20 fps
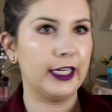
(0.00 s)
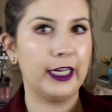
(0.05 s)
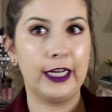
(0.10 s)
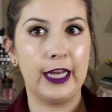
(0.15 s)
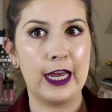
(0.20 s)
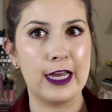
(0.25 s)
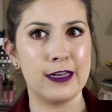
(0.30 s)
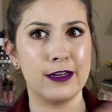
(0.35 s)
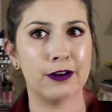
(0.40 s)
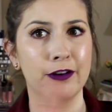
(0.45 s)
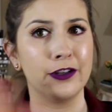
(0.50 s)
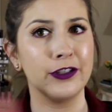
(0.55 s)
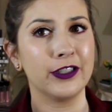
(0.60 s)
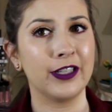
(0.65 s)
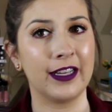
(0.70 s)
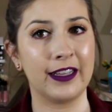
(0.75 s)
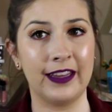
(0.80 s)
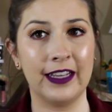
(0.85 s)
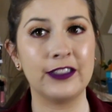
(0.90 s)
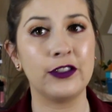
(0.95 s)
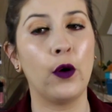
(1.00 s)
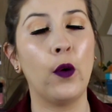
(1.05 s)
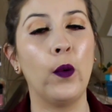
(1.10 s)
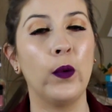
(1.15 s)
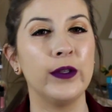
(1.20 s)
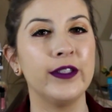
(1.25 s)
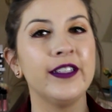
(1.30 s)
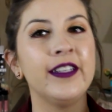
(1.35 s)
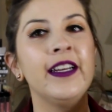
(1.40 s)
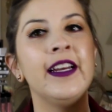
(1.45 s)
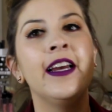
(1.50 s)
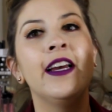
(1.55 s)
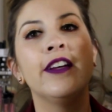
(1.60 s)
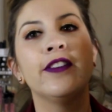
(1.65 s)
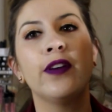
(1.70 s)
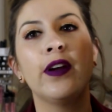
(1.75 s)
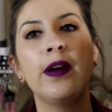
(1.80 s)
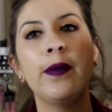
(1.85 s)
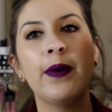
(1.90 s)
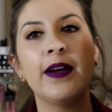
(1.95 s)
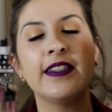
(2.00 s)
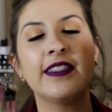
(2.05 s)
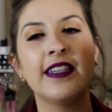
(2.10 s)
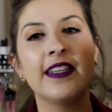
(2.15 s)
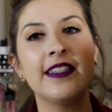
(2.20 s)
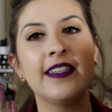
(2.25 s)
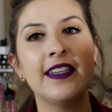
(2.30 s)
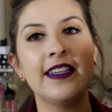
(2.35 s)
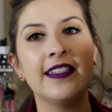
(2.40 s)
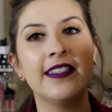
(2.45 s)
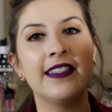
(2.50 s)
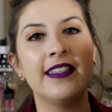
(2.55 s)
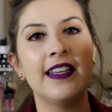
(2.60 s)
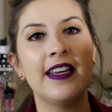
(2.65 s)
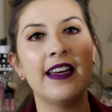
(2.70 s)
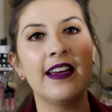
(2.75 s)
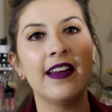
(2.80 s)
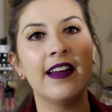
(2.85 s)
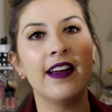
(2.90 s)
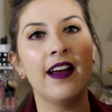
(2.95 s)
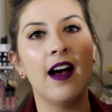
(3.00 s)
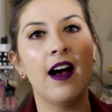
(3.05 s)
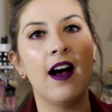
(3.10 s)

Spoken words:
like 8 years, like that's old. So anyways, this is the